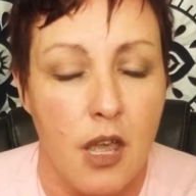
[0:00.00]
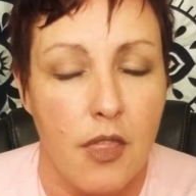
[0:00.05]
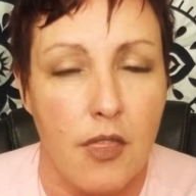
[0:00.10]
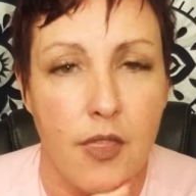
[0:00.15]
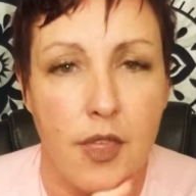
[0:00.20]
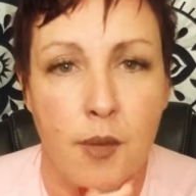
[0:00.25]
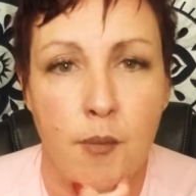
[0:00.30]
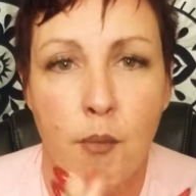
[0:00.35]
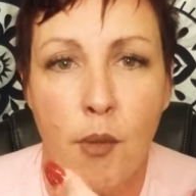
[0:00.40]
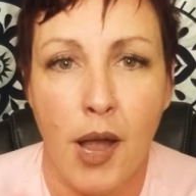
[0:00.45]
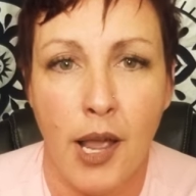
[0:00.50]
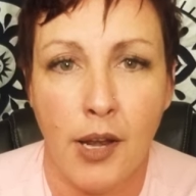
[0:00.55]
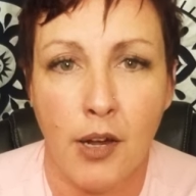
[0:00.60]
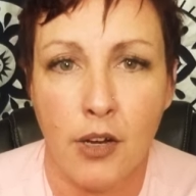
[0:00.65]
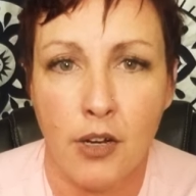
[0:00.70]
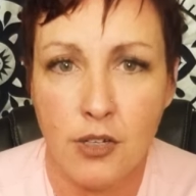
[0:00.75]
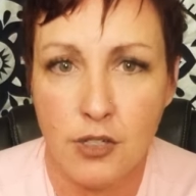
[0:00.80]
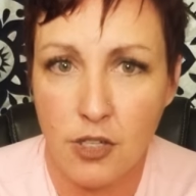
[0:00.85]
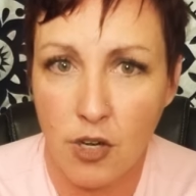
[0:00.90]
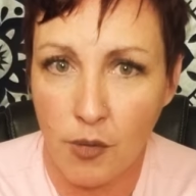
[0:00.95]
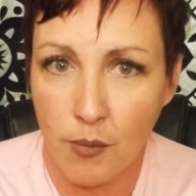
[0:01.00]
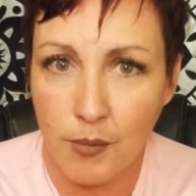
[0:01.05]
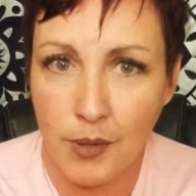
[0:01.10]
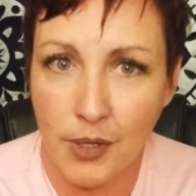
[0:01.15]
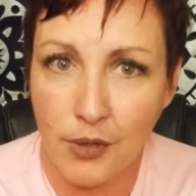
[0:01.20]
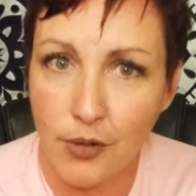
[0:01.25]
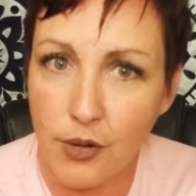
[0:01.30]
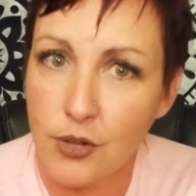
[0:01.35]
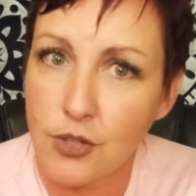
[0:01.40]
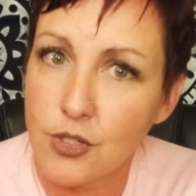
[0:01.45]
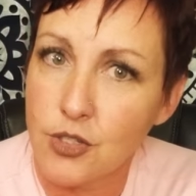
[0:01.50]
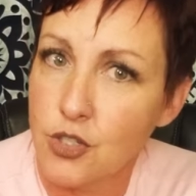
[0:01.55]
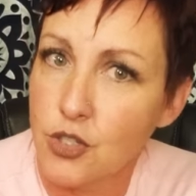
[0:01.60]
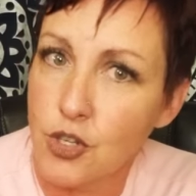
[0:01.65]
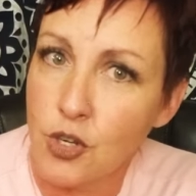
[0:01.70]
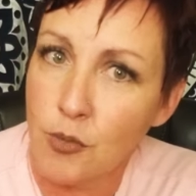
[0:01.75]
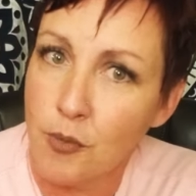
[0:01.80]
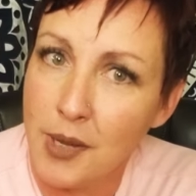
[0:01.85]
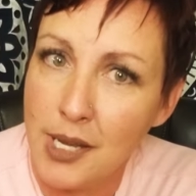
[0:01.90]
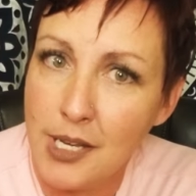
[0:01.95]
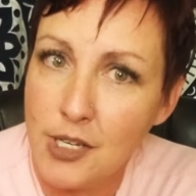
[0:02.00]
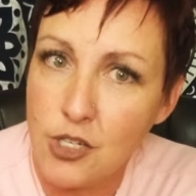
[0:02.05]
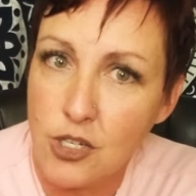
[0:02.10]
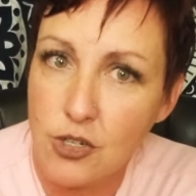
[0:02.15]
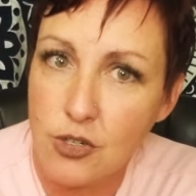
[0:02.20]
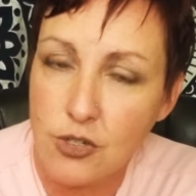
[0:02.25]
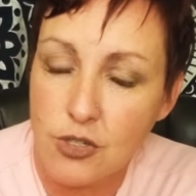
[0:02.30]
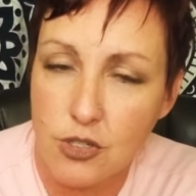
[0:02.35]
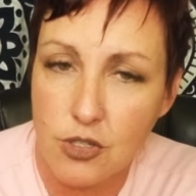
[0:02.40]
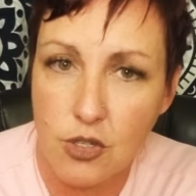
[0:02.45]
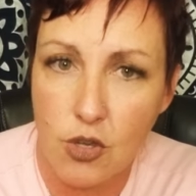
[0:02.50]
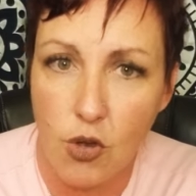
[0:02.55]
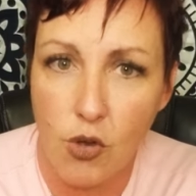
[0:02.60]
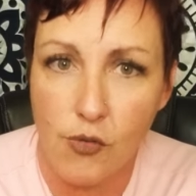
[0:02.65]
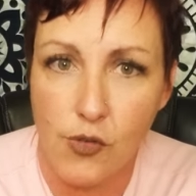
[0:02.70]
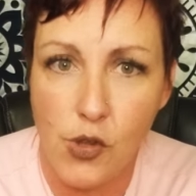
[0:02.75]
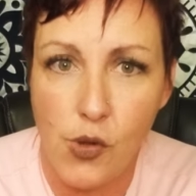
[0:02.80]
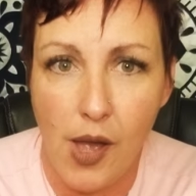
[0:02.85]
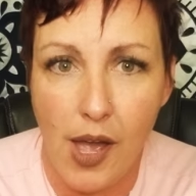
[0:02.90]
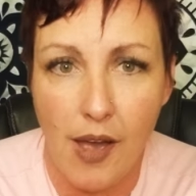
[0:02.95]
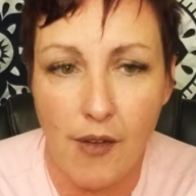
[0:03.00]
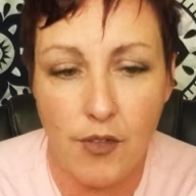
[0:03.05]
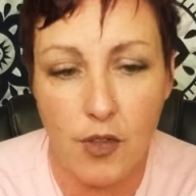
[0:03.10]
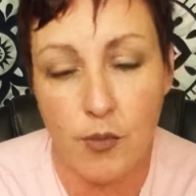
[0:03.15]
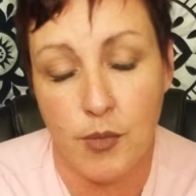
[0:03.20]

the minors are mirrors to your majors. So if you have the